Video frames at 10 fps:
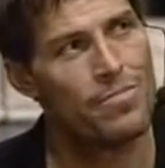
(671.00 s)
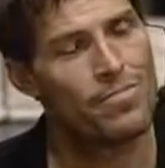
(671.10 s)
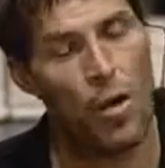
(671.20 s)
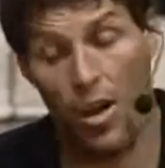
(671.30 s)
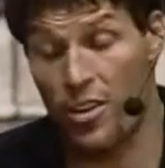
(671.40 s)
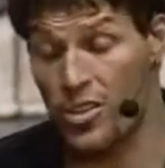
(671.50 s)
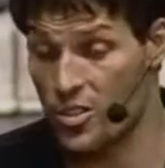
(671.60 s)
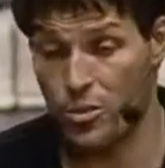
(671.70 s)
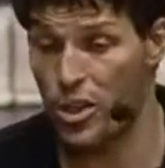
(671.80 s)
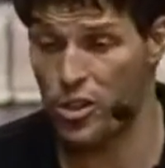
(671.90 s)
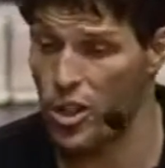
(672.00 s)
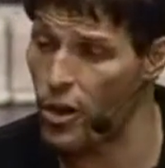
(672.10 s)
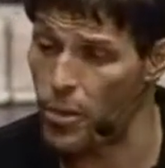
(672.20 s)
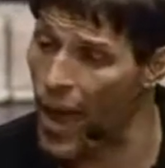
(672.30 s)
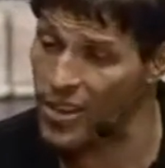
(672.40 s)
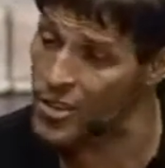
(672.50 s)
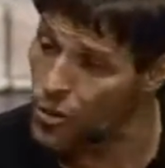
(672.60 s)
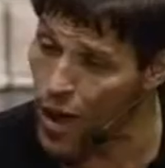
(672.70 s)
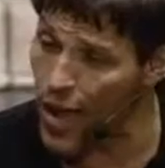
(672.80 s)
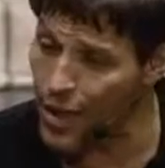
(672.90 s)
part of it is 3 years ago he passed
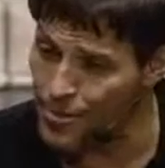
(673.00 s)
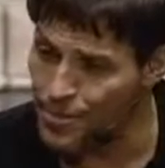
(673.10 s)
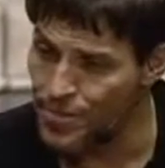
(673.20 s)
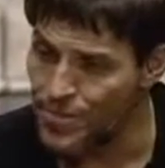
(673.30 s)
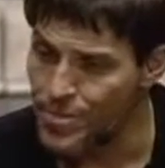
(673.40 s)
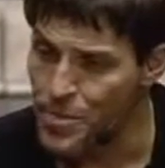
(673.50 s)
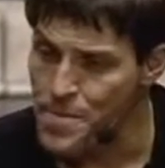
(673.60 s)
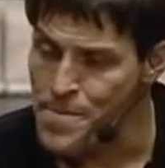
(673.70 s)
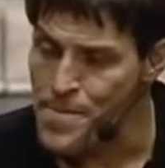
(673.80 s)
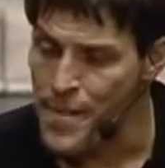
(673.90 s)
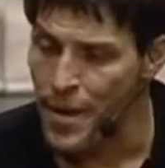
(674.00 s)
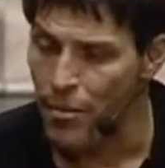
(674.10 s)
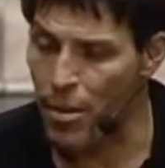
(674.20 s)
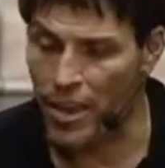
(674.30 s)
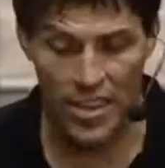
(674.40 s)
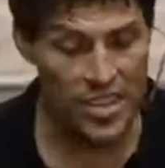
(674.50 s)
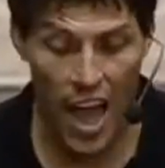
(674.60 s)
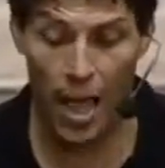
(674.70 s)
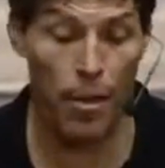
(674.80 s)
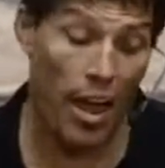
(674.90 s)
away. But at the
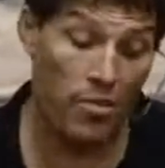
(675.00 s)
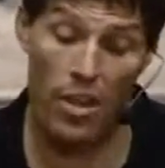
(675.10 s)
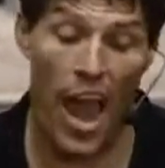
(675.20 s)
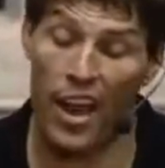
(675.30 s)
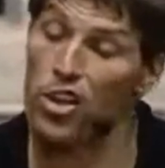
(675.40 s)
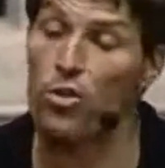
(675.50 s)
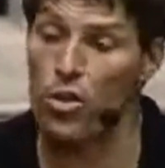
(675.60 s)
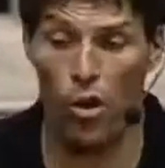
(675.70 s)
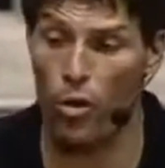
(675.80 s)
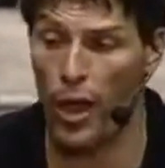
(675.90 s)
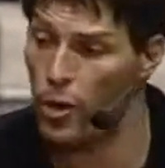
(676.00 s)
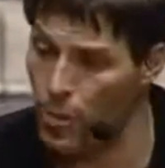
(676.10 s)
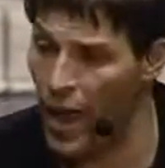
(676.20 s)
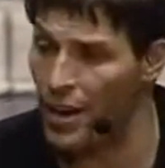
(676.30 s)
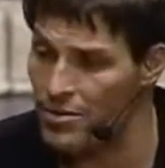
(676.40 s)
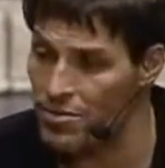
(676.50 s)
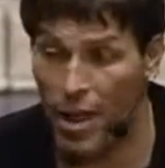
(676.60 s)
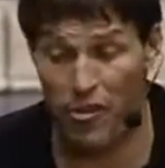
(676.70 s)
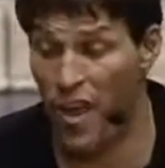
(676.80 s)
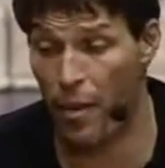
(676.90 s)
time, I knew no greater pain.
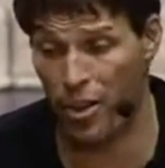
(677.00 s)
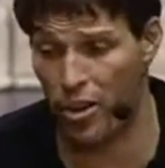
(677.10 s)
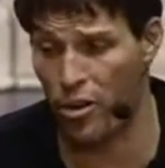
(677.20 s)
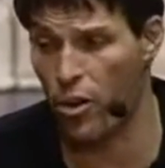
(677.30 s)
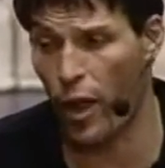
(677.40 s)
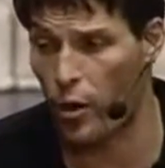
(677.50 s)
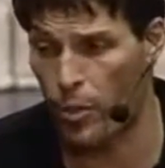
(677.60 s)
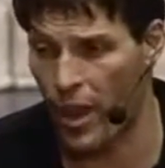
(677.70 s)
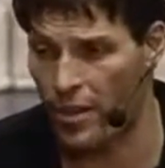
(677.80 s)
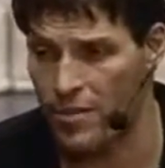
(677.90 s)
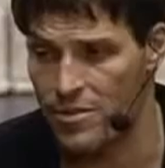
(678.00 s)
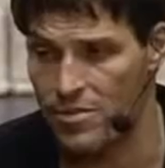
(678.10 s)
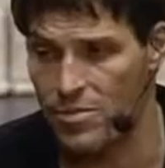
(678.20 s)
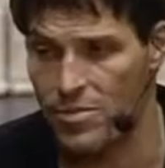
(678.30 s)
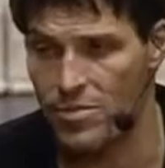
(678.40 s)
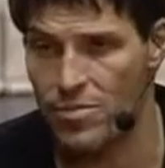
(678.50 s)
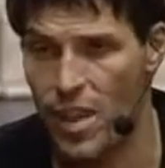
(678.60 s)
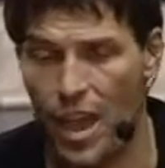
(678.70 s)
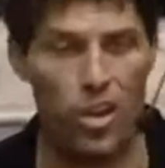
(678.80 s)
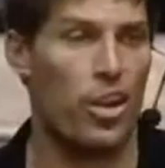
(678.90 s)
My family knew no greater pain.
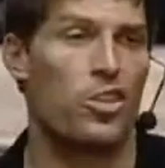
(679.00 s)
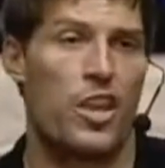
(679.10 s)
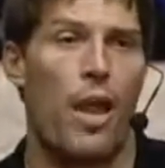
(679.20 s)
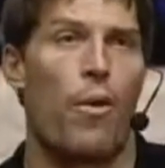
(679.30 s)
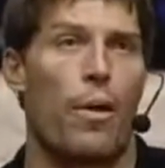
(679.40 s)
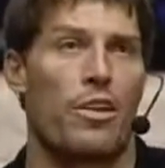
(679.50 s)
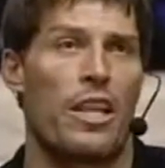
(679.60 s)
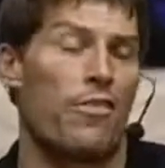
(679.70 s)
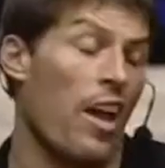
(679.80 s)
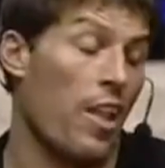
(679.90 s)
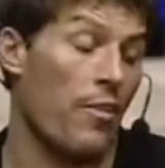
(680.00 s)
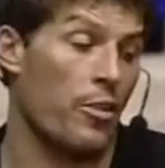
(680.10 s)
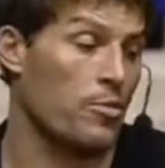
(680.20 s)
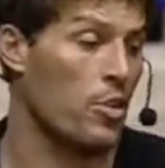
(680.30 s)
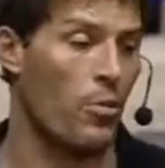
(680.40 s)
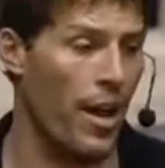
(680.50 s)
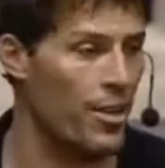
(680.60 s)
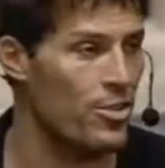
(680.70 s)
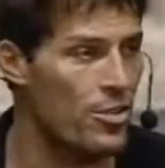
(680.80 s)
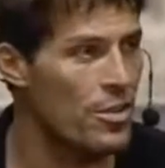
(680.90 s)
I couldn't understand why he would leave. I loved him so
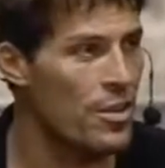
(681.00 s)
much.